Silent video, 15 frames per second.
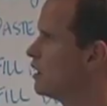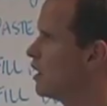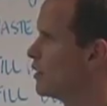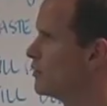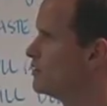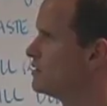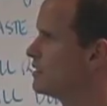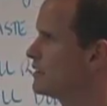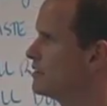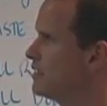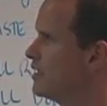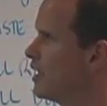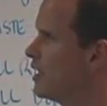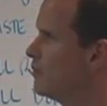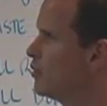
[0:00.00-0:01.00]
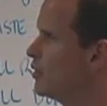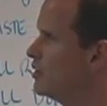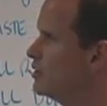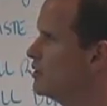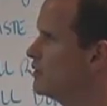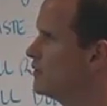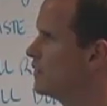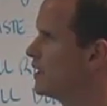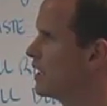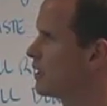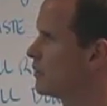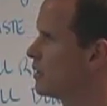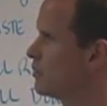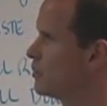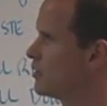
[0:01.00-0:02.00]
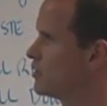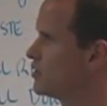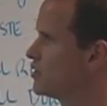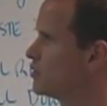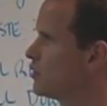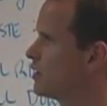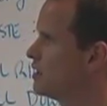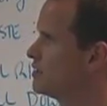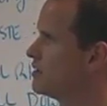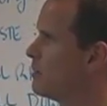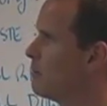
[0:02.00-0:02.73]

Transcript: 169.2 for the equity purchase price,